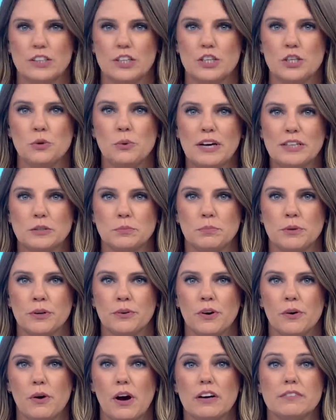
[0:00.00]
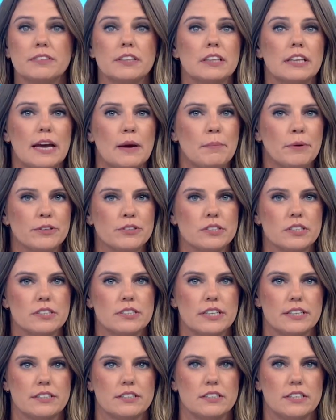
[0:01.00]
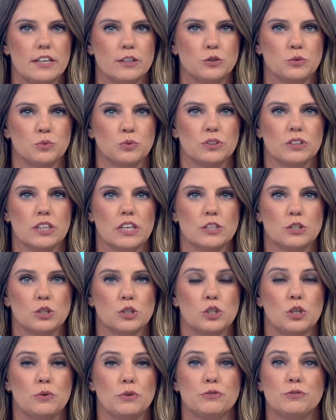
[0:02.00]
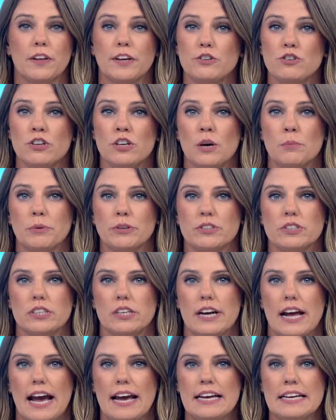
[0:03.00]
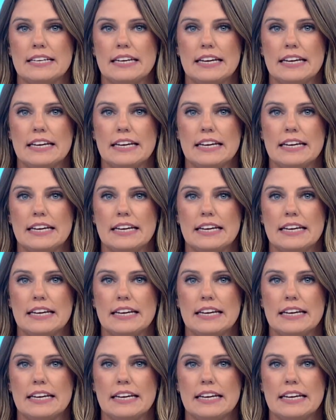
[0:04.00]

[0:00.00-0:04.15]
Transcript: The U.S. Bureau of Labor Statistics released new inflation numbers today,